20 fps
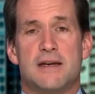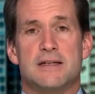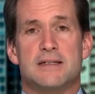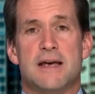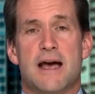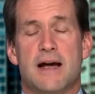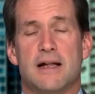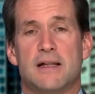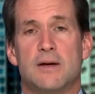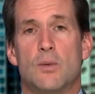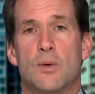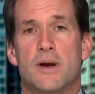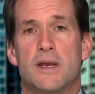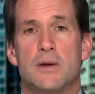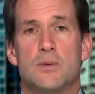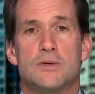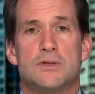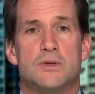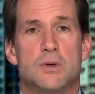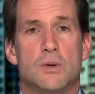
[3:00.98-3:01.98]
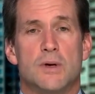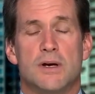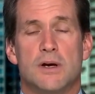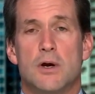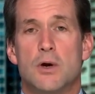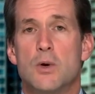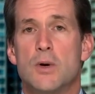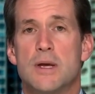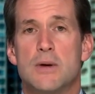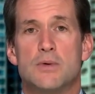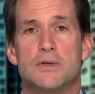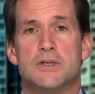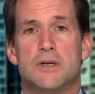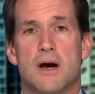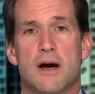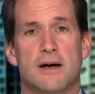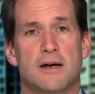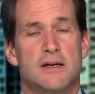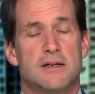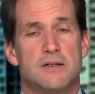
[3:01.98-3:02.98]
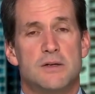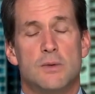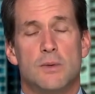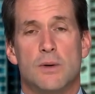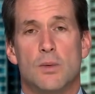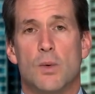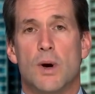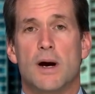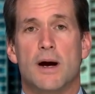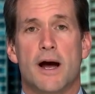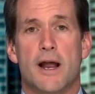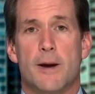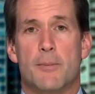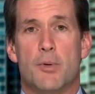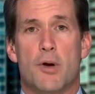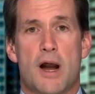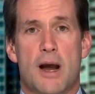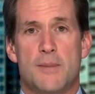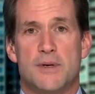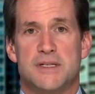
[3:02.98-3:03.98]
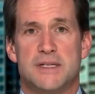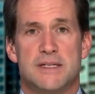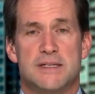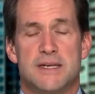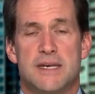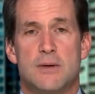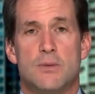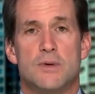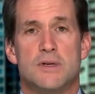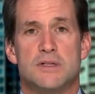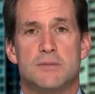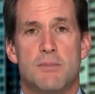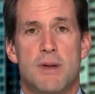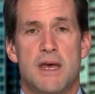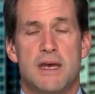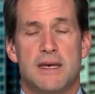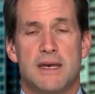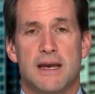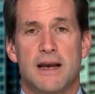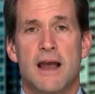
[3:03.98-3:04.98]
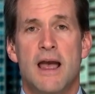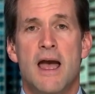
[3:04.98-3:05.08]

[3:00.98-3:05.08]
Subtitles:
exactly what he was doing, who he was talking to, and what kind of promises he was making.